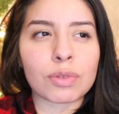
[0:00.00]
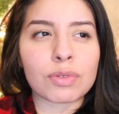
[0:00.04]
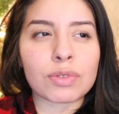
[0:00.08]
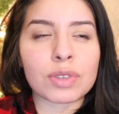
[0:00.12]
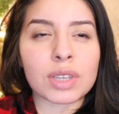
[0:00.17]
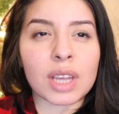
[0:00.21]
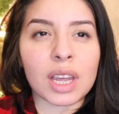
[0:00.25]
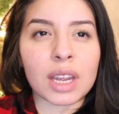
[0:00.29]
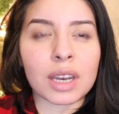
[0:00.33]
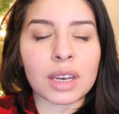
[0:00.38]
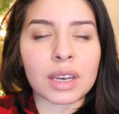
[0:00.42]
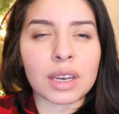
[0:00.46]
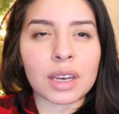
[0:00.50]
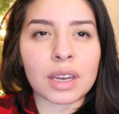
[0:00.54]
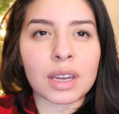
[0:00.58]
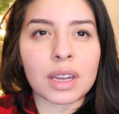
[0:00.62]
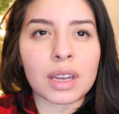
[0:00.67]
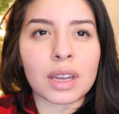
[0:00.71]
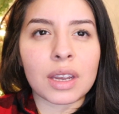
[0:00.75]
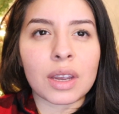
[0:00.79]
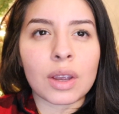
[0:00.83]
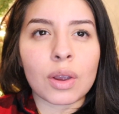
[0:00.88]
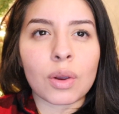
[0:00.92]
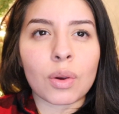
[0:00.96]
done,
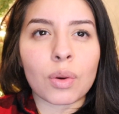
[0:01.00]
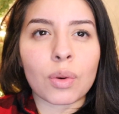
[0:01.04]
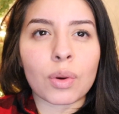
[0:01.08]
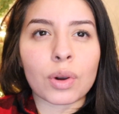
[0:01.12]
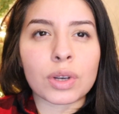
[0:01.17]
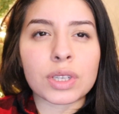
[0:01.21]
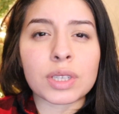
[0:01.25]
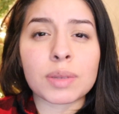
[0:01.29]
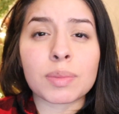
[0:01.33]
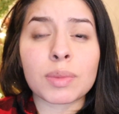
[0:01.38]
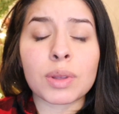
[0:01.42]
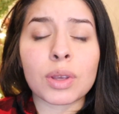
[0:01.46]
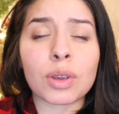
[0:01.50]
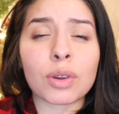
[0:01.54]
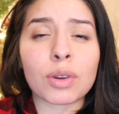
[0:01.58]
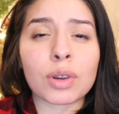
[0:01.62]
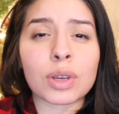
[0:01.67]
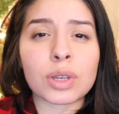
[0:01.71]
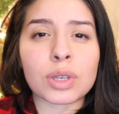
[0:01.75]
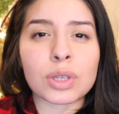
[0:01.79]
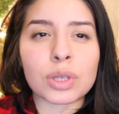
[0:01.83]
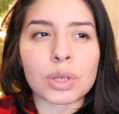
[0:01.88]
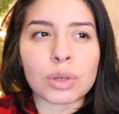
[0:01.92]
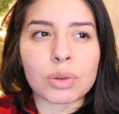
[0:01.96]
or something you
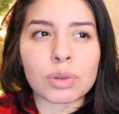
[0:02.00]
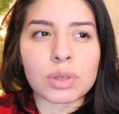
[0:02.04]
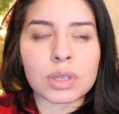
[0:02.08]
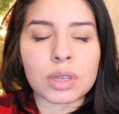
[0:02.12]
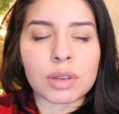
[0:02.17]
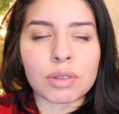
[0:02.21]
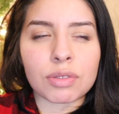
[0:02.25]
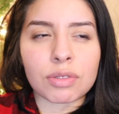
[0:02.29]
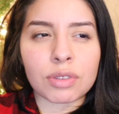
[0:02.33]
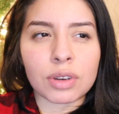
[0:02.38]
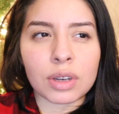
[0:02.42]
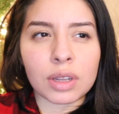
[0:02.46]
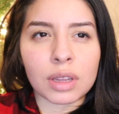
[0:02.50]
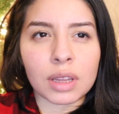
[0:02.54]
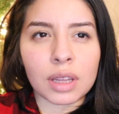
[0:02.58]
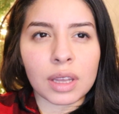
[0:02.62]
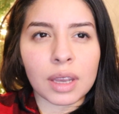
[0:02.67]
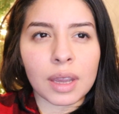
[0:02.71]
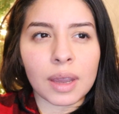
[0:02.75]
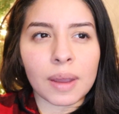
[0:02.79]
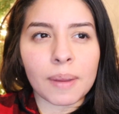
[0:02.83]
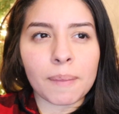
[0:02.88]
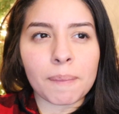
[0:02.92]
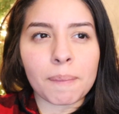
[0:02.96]
could do
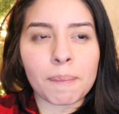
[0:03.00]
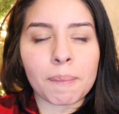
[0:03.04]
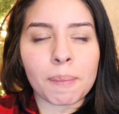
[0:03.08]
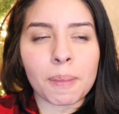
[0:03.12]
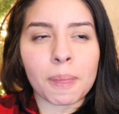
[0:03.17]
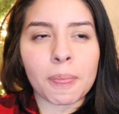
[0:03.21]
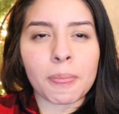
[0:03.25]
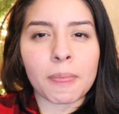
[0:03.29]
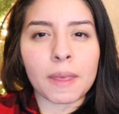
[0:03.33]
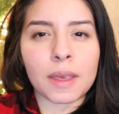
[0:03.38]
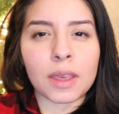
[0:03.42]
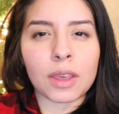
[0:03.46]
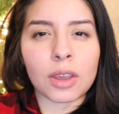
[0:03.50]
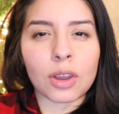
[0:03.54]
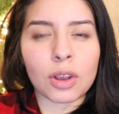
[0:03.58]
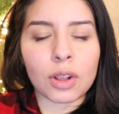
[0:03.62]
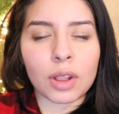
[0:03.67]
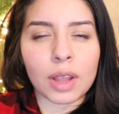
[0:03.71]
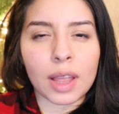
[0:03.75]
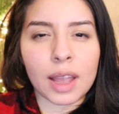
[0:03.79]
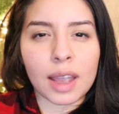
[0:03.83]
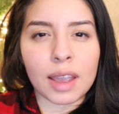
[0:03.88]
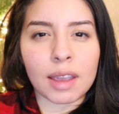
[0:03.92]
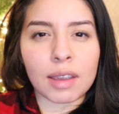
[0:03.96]
differently in your
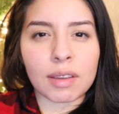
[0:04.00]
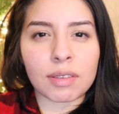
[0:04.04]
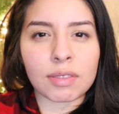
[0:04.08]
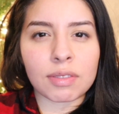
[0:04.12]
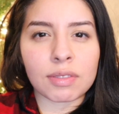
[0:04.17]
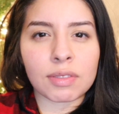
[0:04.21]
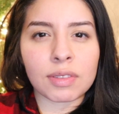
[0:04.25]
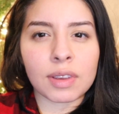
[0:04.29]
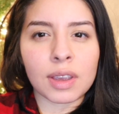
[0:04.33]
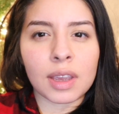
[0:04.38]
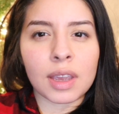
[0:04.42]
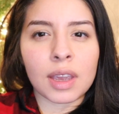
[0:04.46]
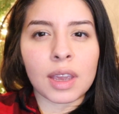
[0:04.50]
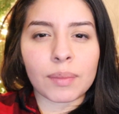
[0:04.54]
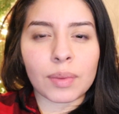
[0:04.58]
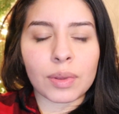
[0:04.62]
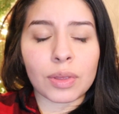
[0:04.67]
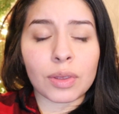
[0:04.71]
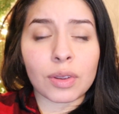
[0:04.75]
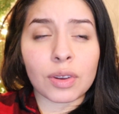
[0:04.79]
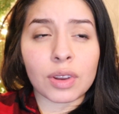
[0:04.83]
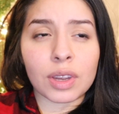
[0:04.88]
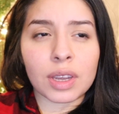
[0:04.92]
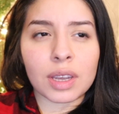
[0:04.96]
life
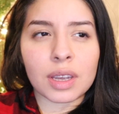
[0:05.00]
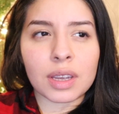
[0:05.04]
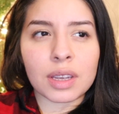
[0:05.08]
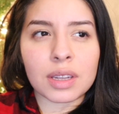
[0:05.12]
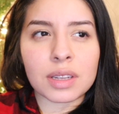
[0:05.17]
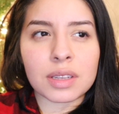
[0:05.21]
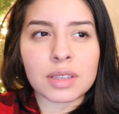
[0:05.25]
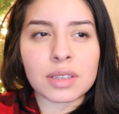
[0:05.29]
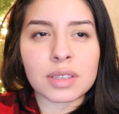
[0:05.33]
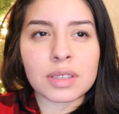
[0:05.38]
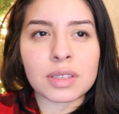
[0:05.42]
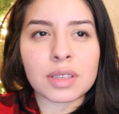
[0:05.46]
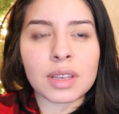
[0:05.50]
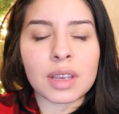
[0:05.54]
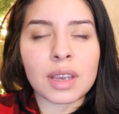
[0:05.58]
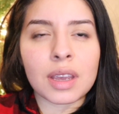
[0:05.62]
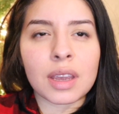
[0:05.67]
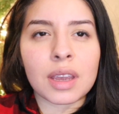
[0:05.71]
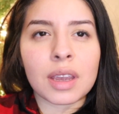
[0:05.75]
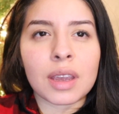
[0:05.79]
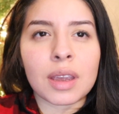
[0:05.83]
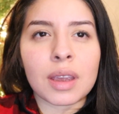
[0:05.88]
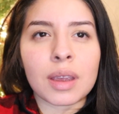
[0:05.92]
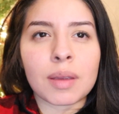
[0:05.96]
with your kids?
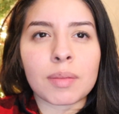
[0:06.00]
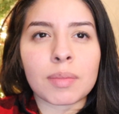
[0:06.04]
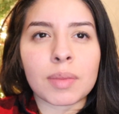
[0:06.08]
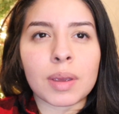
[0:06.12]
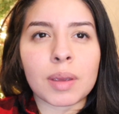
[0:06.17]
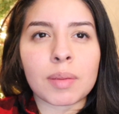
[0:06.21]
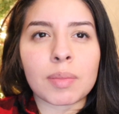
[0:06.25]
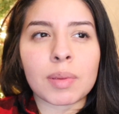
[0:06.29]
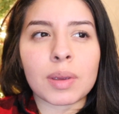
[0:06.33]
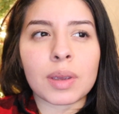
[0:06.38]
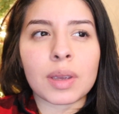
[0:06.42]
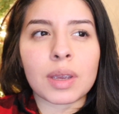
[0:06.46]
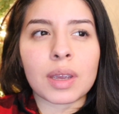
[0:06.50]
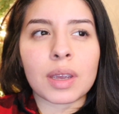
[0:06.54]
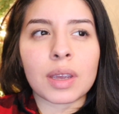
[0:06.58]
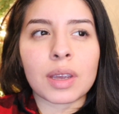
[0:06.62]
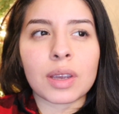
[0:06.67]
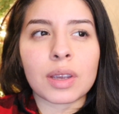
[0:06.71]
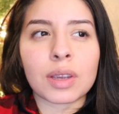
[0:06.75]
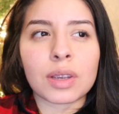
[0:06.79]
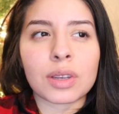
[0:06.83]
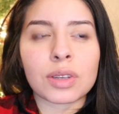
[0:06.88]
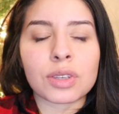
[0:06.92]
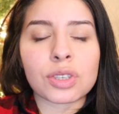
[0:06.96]
Maybe
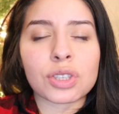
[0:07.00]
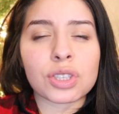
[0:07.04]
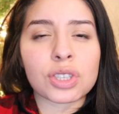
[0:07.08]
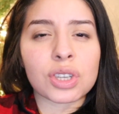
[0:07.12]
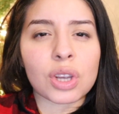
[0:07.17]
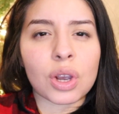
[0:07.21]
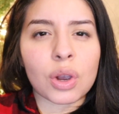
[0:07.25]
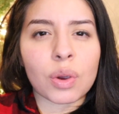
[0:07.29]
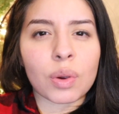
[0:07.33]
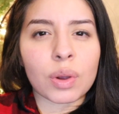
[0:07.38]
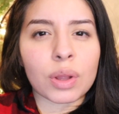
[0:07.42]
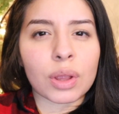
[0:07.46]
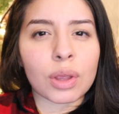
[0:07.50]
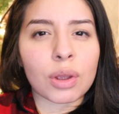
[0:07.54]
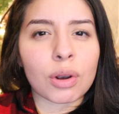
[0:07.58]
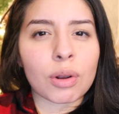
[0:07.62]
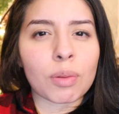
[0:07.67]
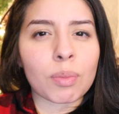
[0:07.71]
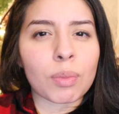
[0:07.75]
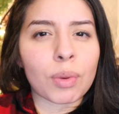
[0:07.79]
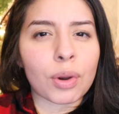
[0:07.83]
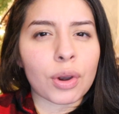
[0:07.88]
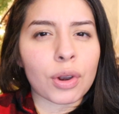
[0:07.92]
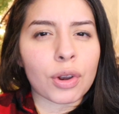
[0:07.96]
show a little
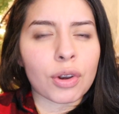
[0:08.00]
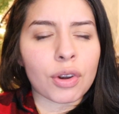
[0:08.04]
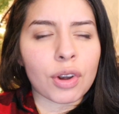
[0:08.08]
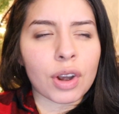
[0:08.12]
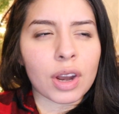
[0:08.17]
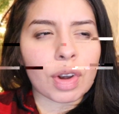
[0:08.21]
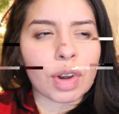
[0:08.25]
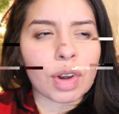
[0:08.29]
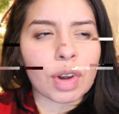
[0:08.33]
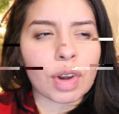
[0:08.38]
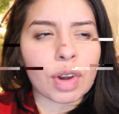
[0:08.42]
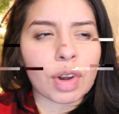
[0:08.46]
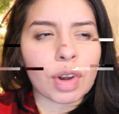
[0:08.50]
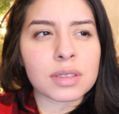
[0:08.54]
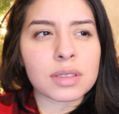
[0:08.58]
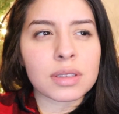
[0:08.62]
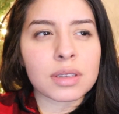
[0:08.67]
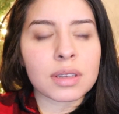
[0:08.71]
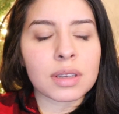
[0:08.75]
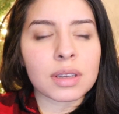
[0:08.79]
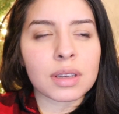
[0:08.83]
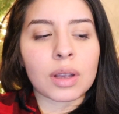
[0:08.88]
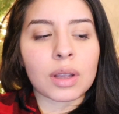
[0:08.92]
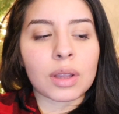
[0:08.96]
more grace,
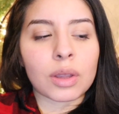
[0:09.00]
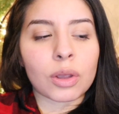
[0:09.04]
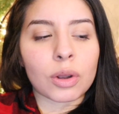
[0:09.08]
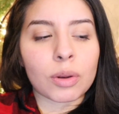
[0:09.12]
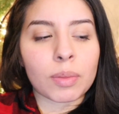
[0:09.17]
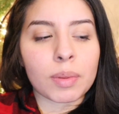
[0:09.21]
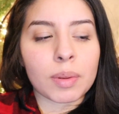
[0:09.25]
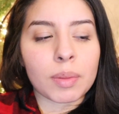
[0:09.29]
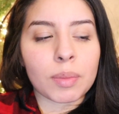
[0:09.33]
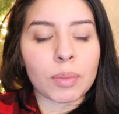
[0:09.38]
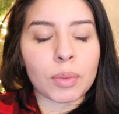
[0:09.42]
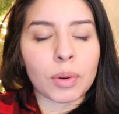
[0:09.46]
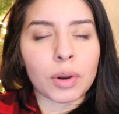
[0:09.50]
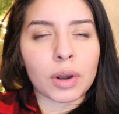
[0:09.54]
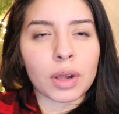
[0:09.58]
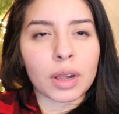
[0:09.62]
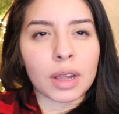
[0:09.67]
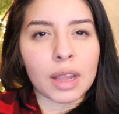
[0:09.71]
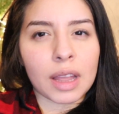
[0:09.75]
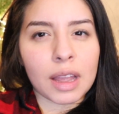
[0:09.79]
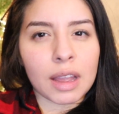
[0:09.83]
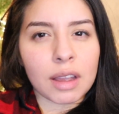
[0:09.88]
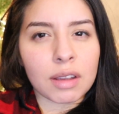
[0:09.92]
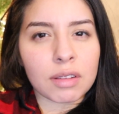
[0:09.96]
a little bit more
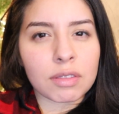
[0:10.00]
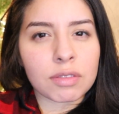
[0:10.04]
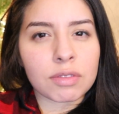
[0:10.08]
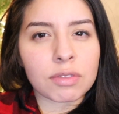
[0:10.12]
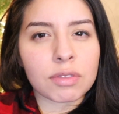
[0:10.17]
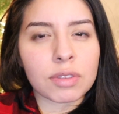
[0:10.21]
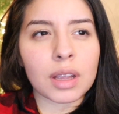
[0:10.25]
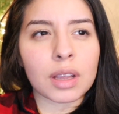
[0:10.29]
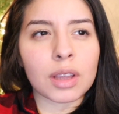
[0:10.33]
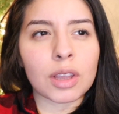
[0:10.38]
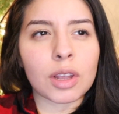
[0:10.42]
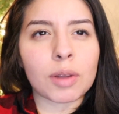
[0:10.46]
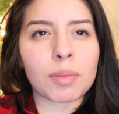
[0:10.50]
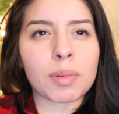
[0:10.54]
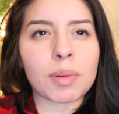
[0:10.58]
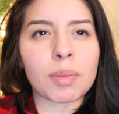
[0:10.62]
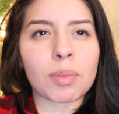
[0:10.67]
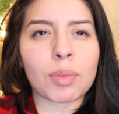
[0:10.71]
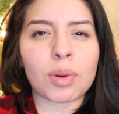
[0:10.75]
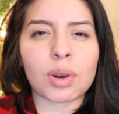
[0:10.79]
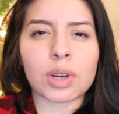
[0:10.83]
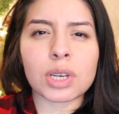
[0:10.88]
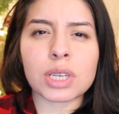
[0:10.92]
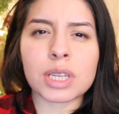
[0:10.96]
love, a little bit
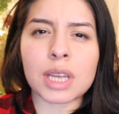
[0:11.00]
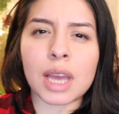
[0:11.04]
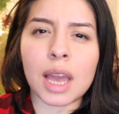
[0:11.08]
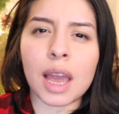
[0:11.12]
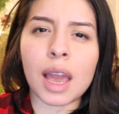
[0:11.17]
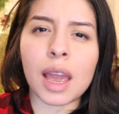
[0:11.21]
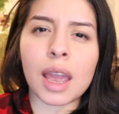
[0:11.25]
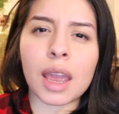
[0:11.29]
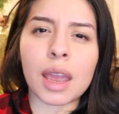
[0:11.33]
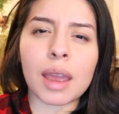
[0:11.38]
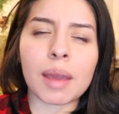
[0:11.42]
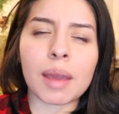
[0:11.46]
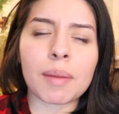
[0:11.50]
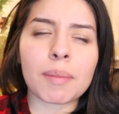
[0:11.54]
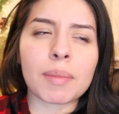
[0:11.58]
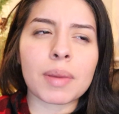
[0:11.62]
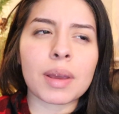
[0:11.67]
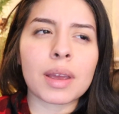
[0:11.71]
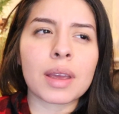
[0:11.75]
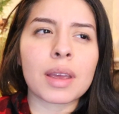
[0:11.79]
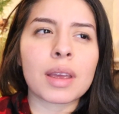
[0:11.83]
more time,